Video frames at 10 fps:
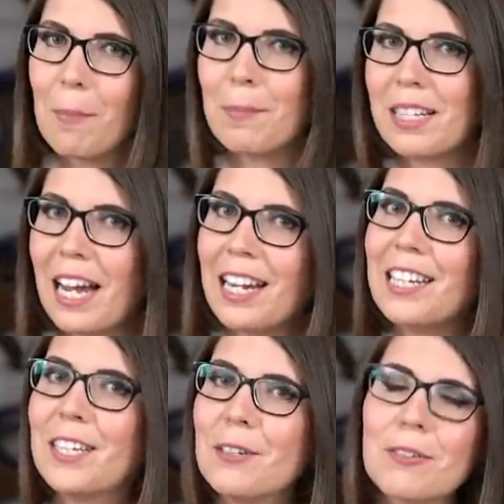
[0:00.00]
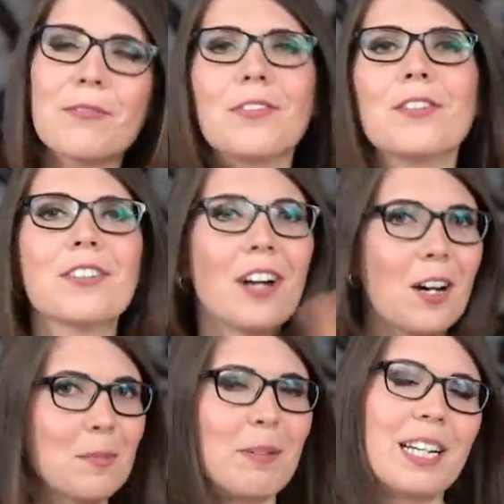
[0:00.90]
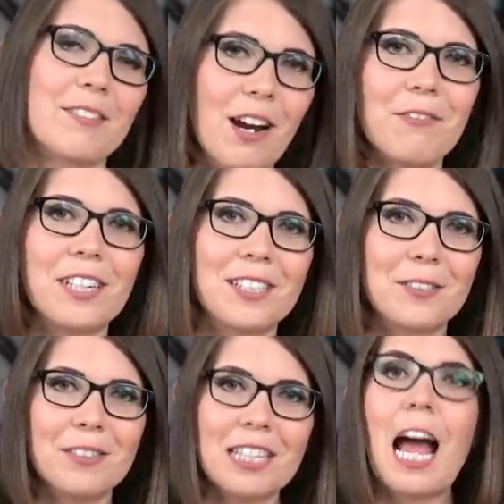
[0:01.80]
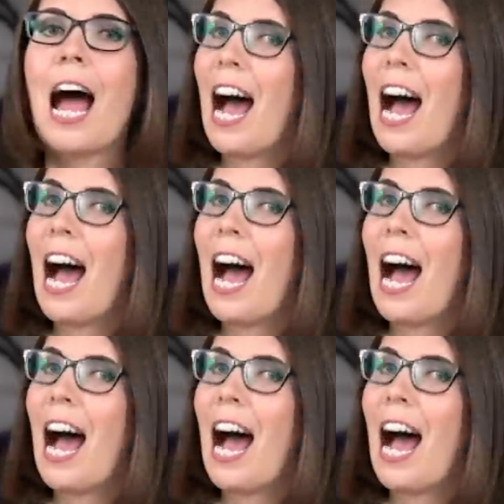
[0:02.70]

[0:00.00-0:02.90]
top 10 useful cosplay crafting tools